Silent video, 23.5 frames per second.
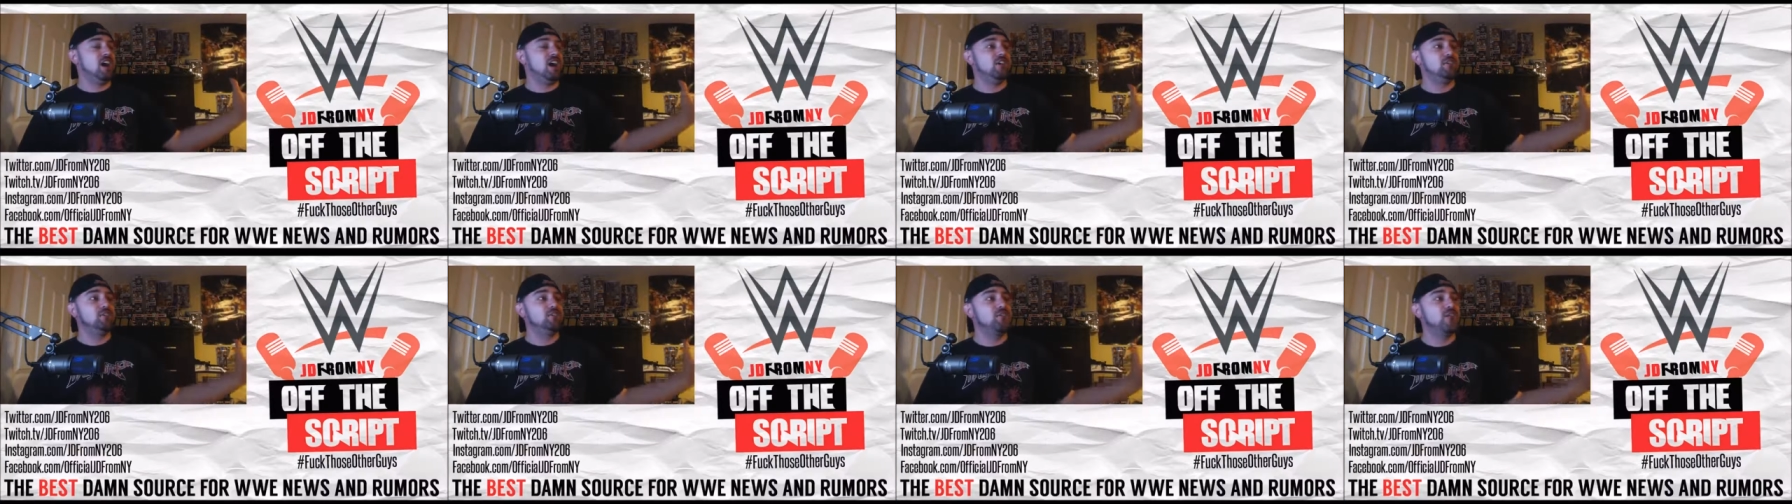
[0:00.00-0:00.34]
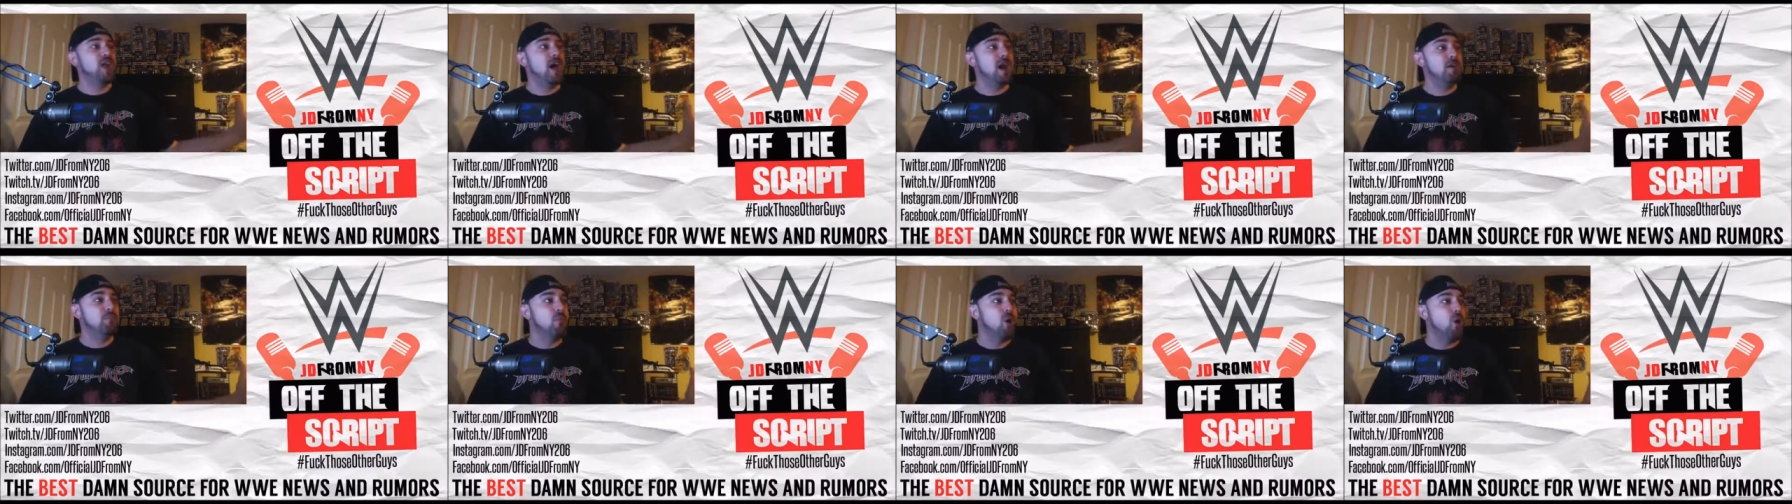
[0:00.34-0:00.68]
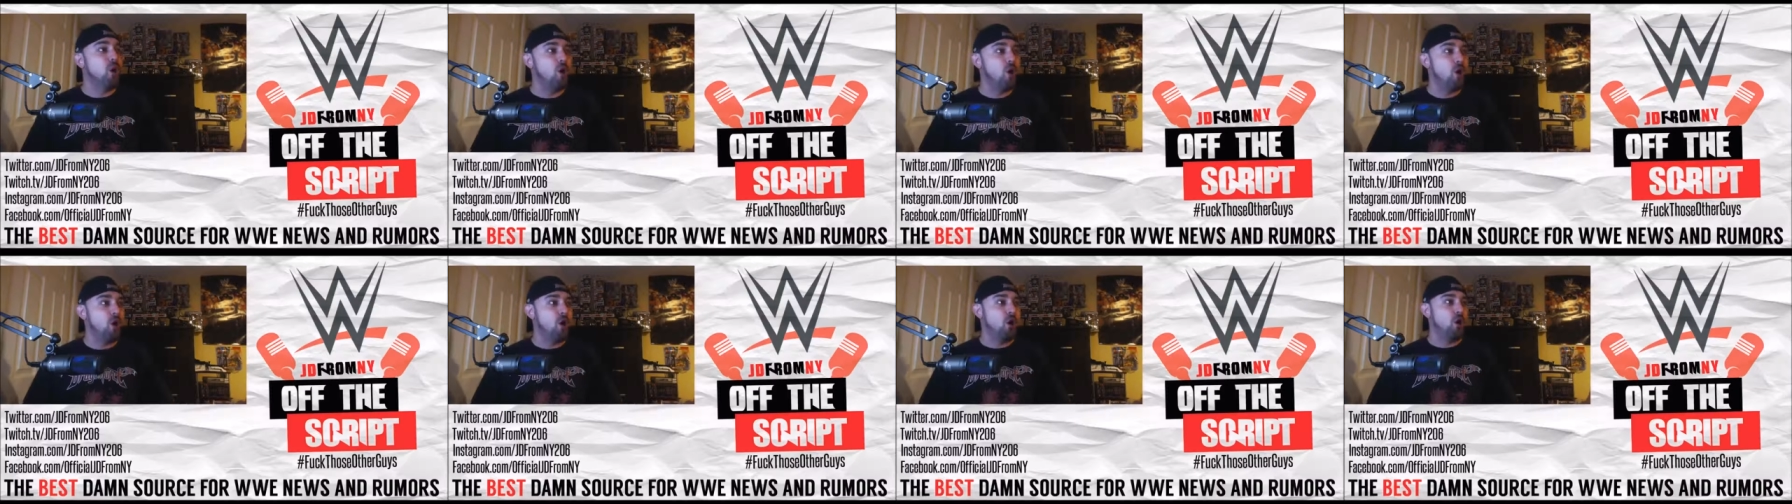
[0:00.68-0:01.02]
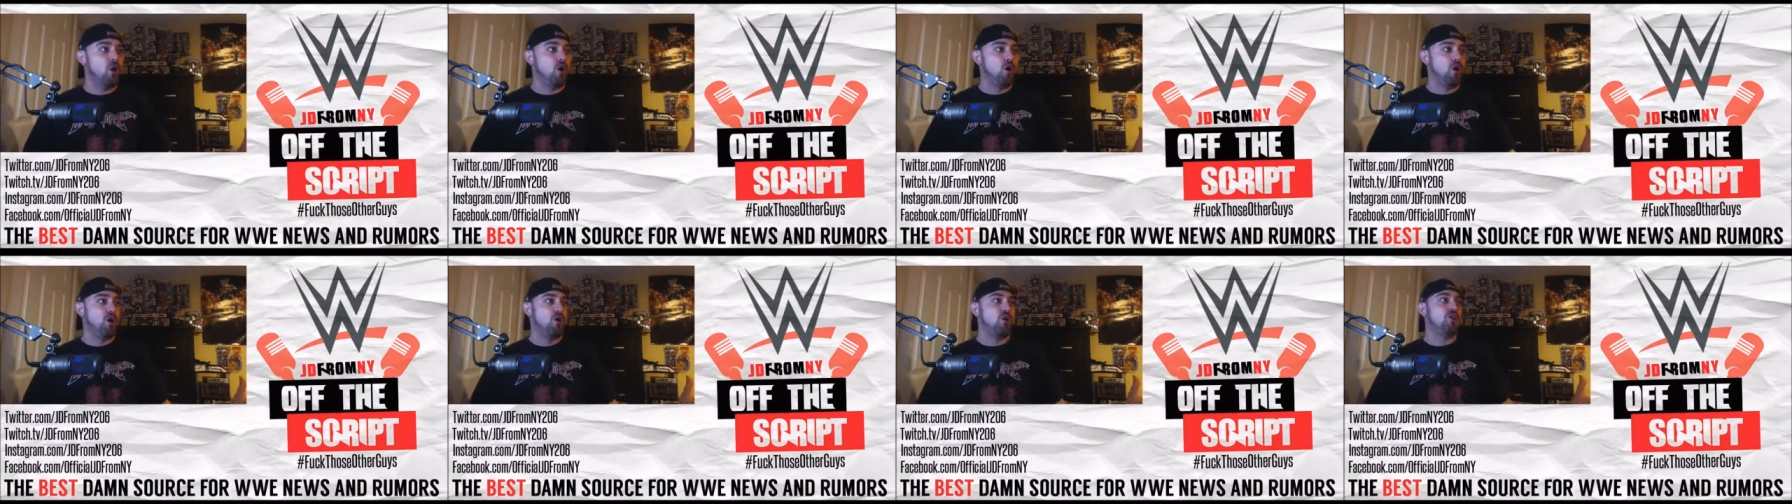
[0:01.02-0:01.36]
of them
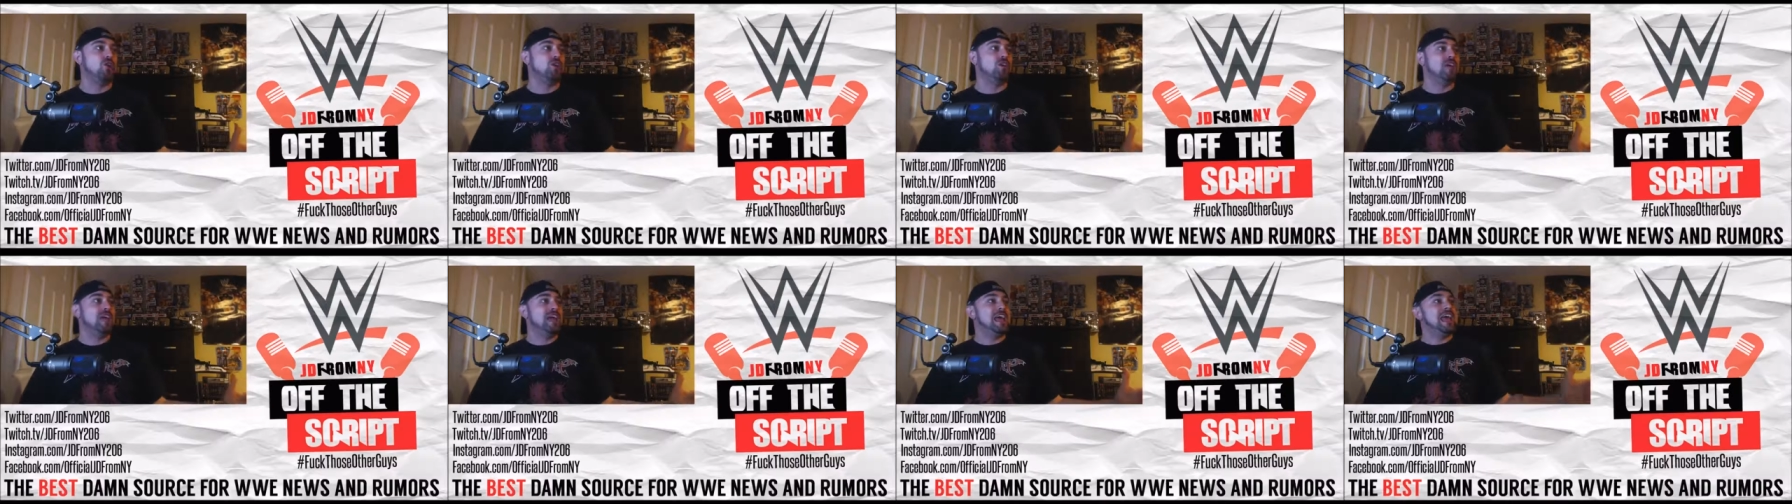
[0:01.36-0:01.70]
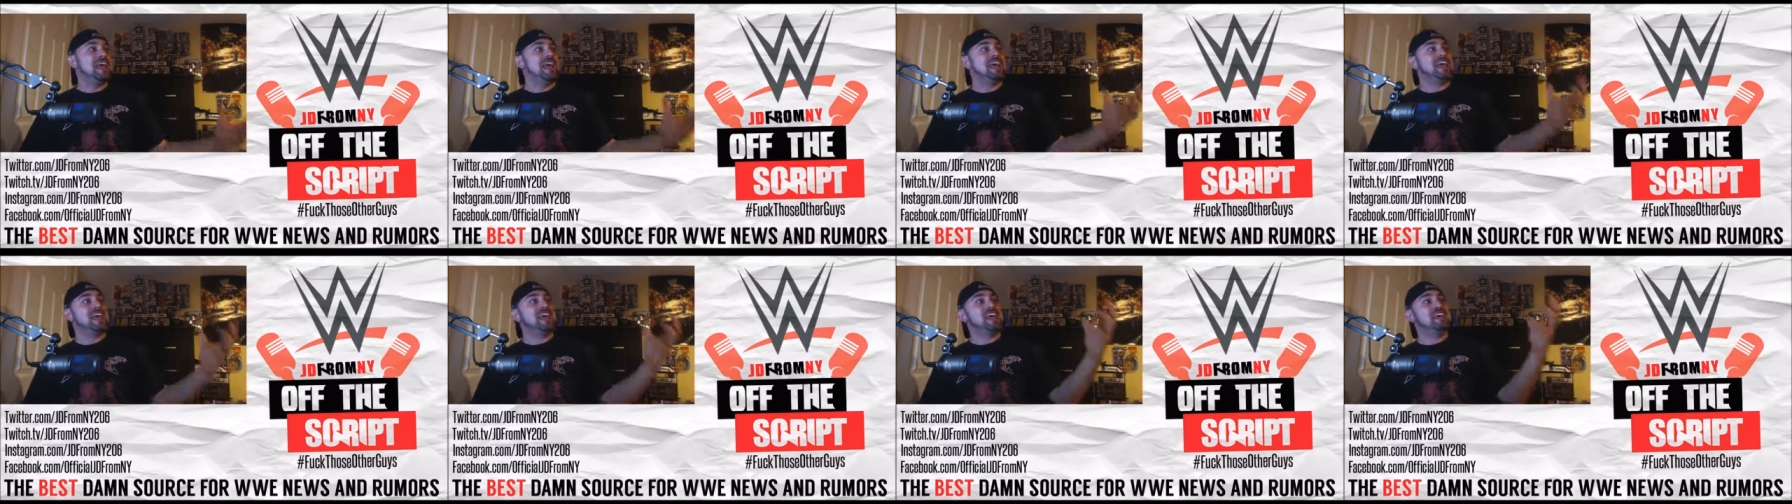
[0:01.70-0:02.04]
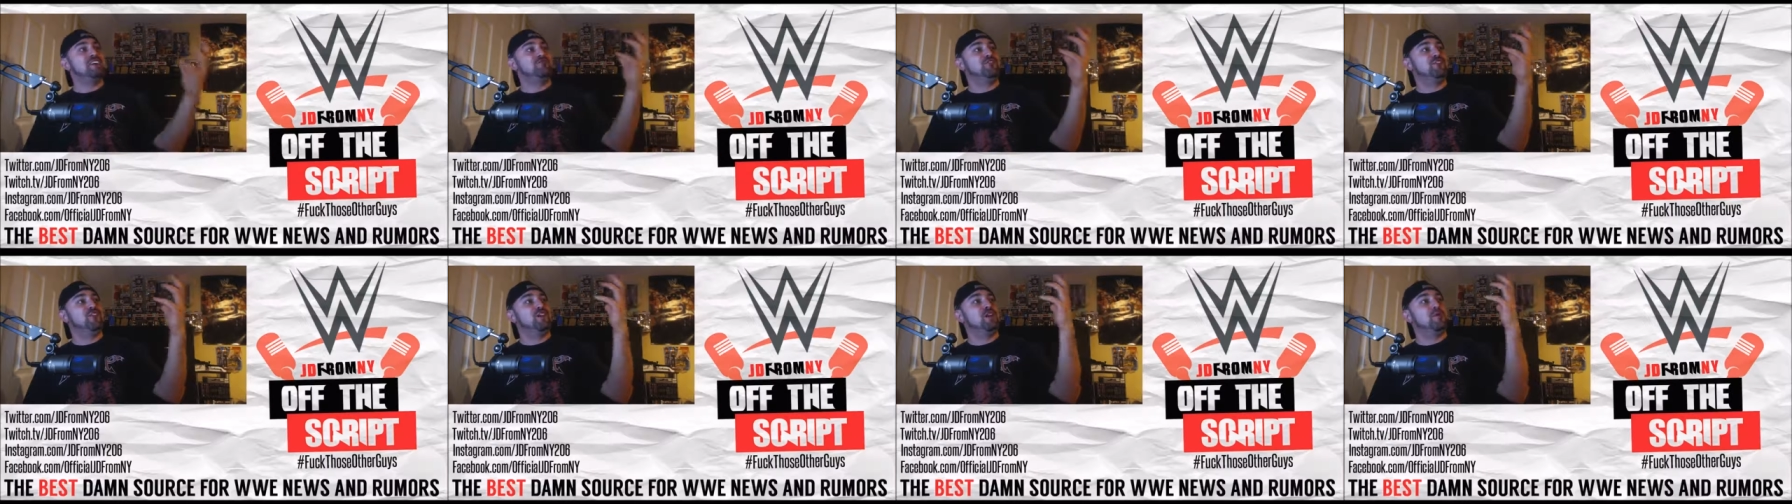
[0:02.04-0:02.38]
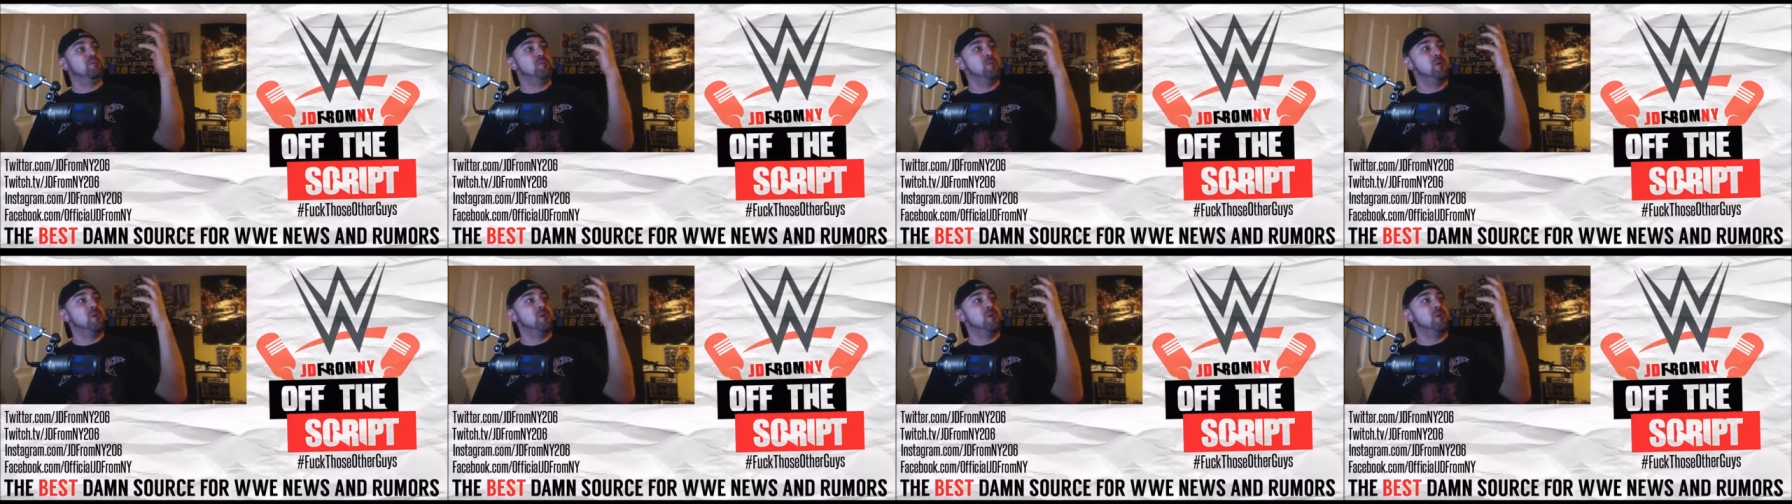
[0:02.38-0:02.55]
all, Eva